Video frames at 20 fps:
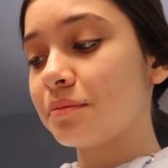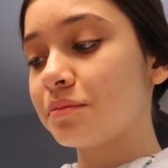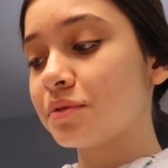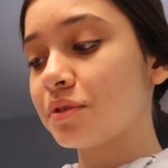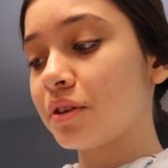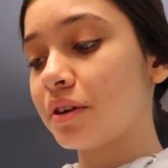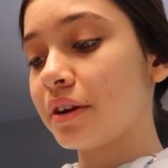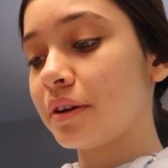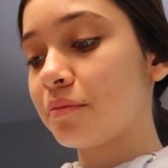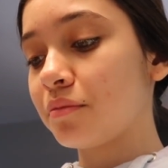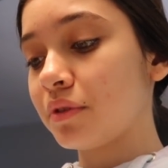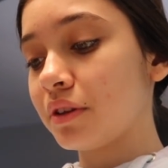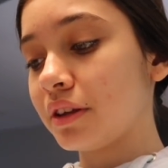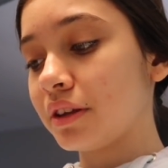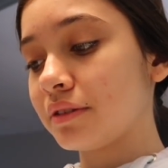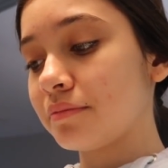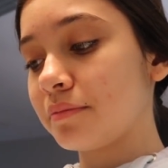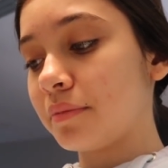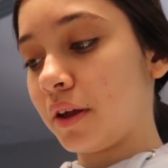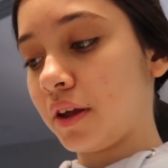I'm sorry, I'm
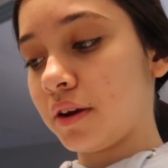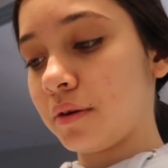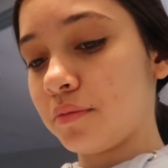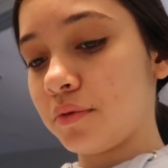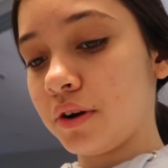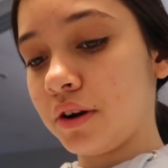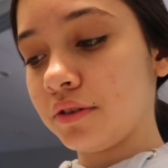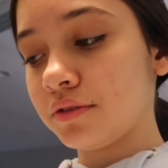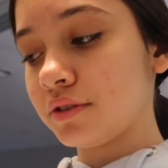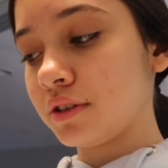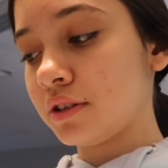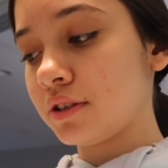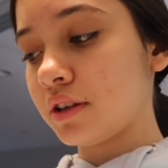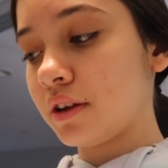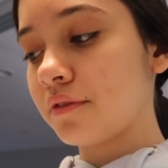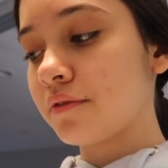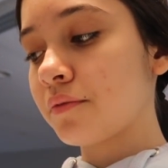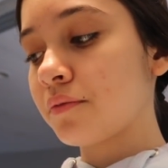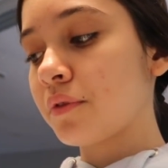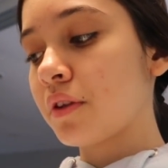really bad at pronouncing
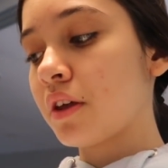stuff.